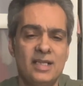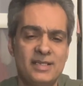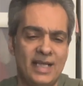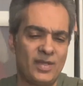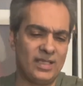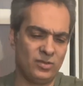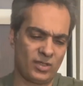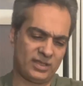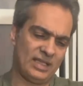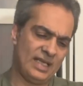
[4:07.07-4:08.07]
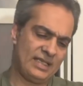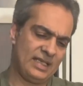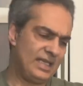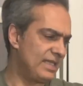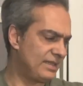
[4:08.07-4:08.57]
Now that looks
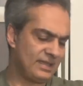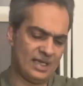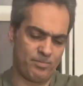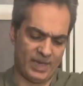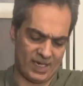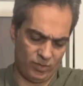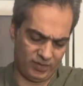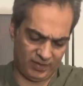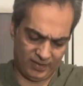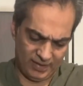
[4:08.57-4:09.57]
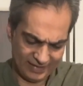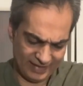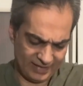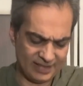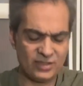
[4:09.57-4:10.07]
like it's about
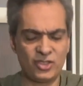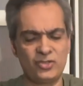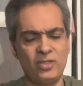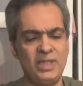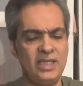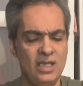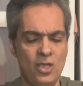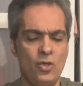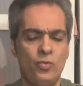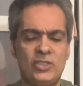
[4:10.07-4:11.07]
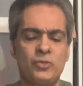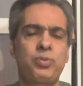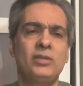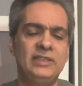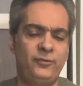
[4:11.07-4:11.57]
six inches to me, which is
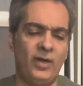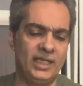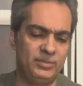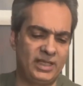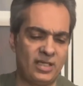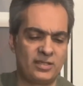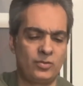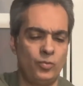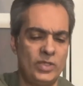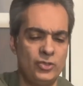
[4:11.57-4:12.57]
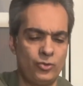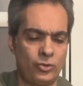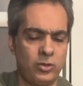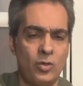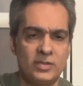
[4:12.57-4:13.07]
probably fine because when you
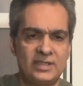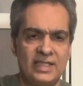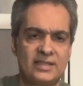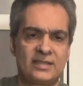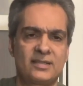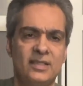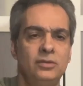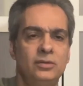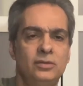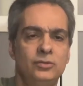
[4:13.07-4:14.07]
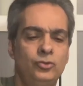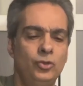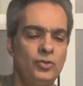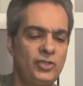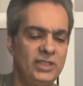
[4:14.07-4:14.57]
close this
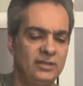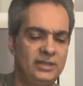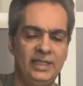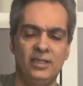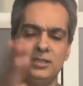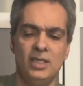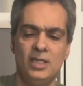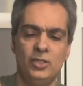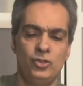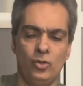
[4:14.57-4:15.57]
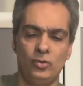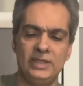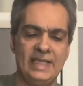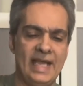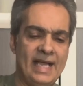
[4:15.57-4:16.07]
dew shield here, you
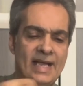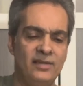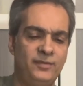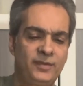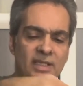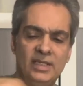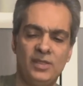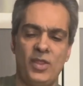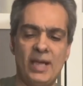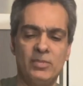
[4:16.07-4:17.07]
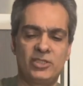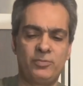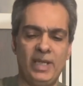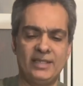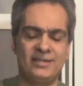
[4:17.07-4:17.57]
only have that much
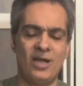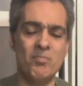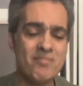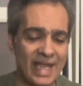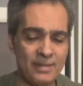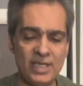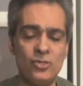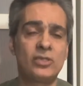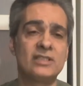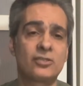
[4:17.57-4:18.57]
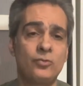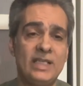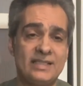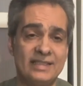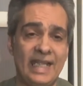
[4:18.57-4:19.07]
space. Now maybe you can
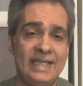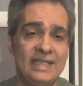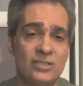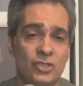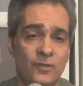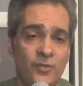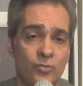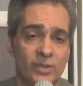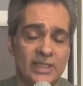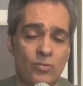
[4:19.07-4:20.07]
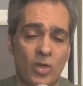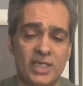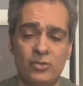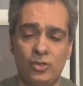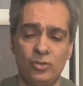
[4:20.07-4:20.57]
squeeze an eight inch if you really
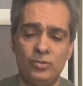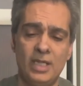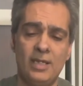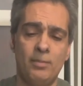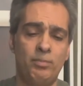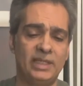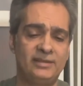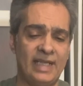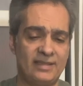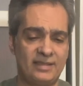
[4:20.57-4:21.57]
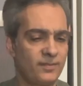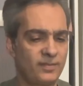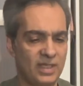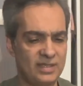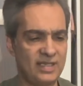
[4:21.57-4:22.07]
wanted to, but that's
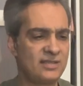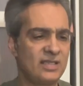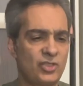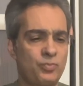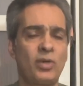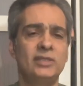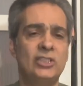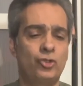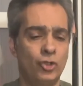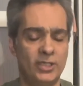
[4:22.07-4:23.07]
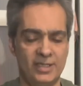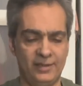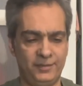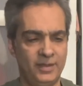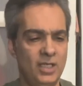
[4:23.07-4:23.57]
six inches probably good
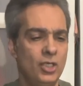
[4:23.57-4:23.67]
enough.